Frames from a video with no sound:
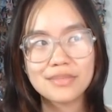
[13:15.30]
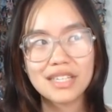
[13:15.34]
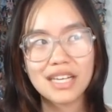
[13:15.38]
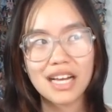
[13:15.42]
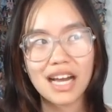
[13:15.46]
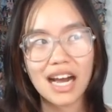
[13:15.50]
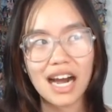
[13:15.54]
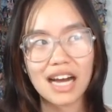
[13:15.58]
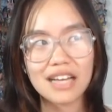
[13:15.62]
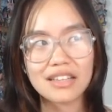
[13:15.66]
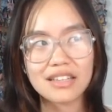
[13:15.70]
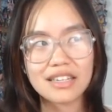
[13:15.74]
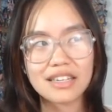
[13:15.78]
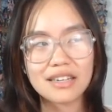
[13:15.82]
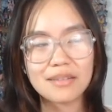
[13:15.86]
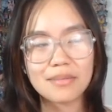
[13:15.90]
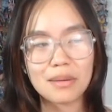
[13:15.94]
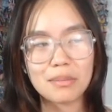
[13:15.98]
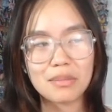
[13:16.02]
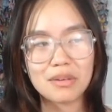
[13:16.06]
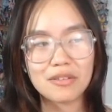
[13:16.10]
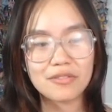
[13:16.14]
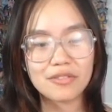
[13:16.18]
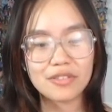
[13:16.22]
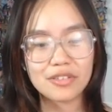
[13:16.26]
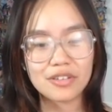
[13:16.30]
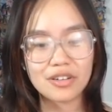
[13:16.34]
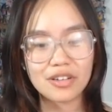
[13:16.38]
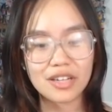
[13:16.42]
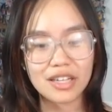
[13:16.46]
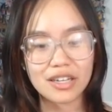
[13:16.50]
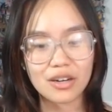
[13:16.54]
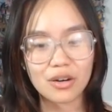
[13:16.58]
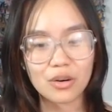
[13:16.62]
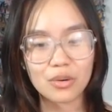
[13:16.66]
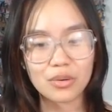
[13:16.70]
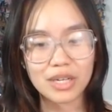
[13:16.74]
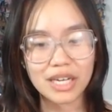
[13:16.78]
I think it made me feel
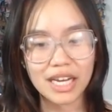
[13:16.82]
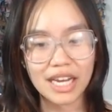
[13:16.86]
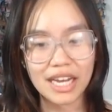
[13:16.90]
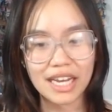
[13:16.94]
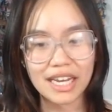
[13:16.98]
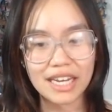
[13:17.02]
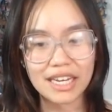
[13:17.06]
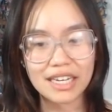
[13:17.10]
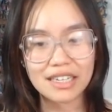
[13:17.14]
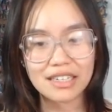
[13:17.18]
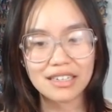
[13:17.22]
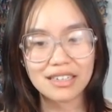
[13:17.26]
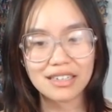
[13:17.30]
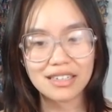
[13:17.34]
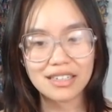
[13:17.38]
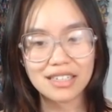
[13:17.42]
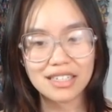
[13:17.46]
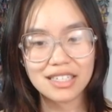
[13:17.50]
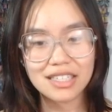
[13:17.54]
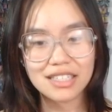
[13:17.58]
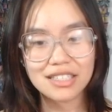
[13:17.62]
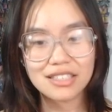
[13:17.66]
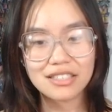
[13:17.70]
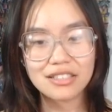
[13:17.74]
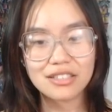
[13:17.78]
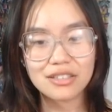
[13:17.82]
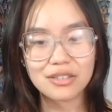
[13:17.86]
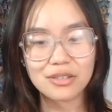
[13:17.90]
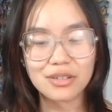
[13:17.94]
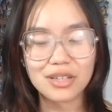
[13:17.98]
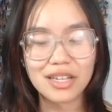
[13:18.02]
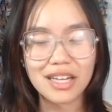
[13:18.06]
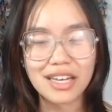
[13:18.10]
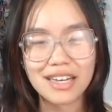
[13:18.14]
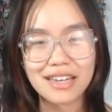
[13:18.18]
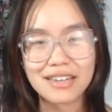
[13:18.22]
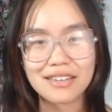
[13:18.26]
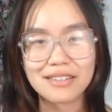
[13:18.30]
like okay to
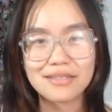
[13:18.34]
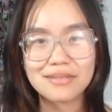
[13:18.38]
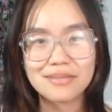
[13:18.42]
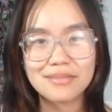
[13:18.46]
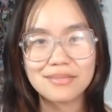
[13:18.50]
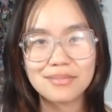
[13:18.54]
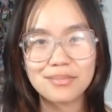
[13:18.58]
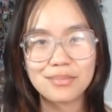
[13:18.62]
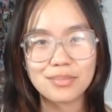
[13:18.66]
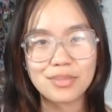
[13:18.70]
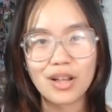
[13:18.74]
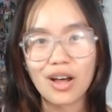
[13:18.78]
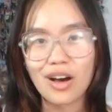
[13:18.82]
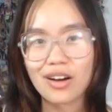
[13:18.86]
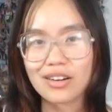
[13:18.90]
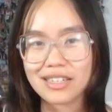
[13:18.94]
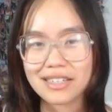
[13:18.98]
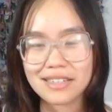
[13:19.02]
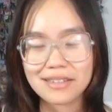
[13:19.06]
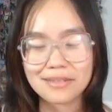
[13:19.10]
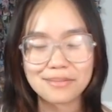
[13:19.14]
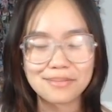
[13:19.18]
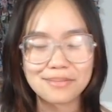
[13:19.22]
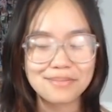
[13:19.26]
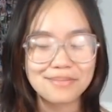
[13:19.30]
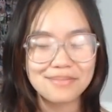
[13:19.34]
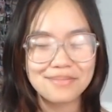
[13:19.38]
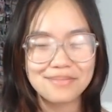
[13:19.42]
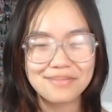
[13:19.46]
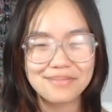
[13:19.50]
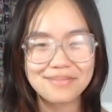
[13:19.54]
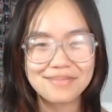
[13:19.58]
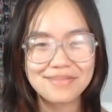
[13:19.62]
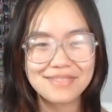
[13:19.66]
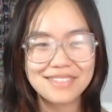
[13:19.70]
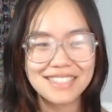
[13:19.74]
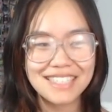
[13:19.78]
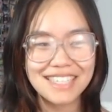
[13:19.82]
like block him.
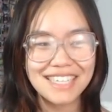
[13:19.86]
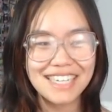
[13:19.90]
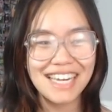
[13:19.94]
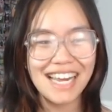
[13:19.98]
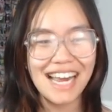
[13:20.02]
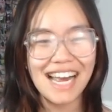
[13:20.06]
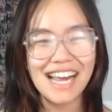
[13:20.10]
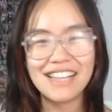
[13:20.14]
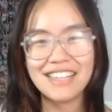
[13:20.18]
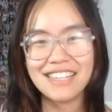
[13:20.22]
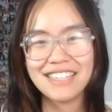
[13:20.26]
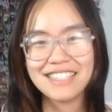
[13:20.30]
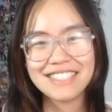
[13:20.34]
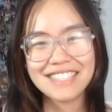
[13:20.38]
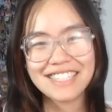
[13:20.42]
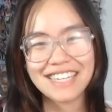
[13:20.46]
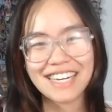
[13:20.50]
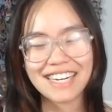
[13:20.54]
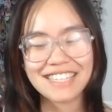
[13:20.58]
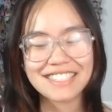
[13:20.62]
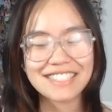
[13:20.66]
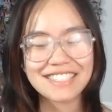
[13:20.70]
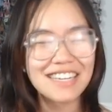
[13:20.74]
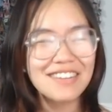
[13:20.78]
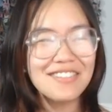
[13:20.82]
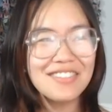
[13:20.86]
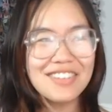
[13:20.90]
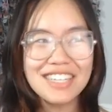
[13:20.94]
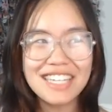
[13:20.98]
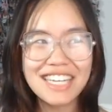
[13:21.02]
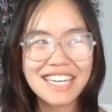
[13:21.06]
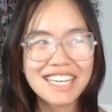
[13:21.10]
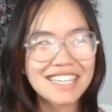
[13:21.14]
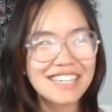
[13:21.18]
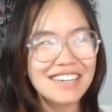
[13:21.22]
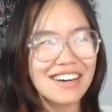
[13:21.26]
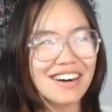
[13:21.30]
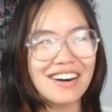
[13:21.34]
And then yeah, so I remember
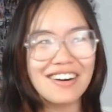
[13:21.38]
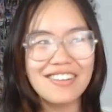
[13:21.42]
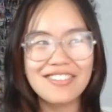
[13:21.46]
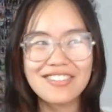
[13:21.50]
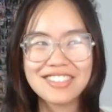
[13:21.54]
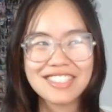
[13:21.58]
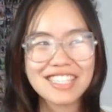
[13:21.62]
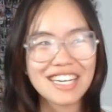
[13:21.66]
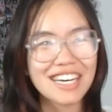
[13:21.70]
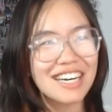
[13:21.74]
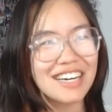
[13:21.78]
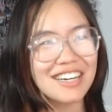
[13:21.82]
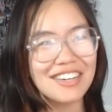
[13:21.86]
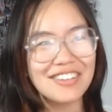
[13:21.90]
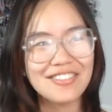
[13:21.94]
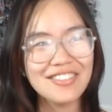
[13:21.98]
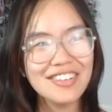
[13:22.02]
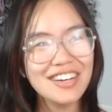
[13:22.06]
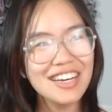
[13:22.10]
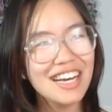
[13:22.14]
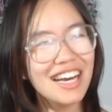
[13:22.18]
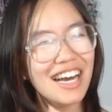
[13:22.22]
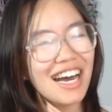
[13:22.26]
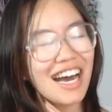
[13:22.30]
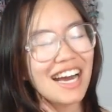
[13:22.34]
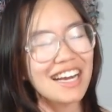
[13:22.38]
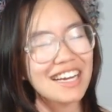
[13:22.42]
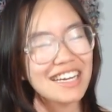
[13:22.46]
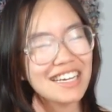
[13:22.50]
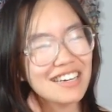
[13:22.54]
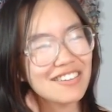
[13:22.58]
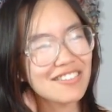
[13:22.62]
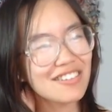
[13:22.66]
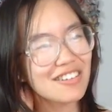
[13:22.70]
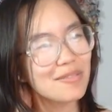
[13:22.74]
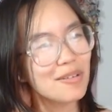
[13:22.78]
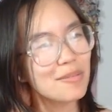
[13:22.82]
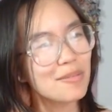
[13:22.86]
like all the time I hear
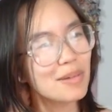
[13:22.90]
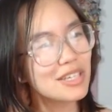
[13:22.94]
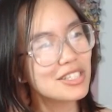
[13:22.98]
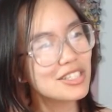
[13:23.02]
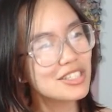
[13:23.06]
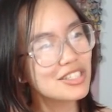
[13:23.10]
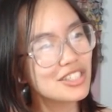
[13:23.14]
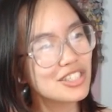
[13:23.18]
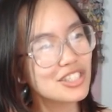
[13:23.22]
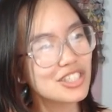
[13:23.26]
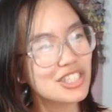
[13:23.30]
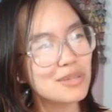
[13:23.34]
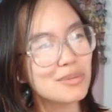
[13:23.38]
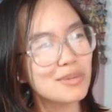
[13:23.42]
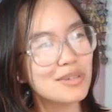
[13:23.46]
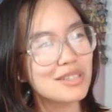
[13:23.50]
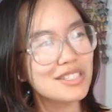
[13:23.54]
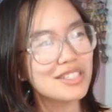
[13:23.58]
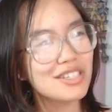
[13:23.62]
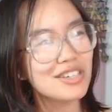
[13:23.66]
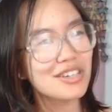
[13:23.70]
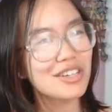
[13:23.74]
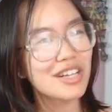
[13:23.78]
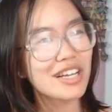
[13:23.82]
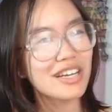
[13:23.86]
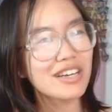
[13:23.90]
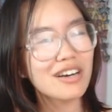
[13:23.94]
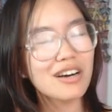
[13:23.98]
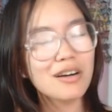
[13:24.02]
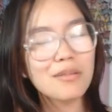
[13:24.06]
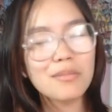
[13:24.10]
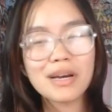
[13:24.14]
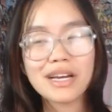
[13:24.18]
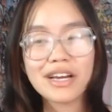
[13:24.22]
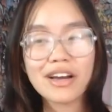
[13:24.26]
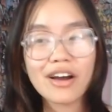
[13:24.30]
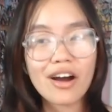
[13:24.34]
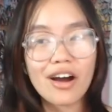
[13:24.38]
from a bunch of streamers, they're like, oh
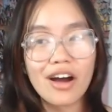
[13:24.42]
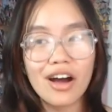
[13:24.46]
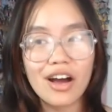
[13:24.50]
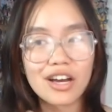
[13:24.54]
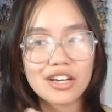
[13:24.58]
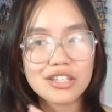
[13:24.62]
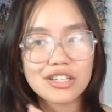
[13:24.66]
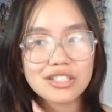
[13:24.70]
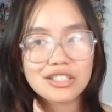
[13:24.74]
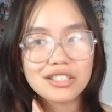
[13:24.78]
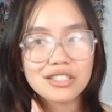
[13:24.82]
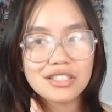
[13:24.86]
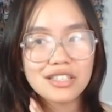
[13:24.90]
my gosh,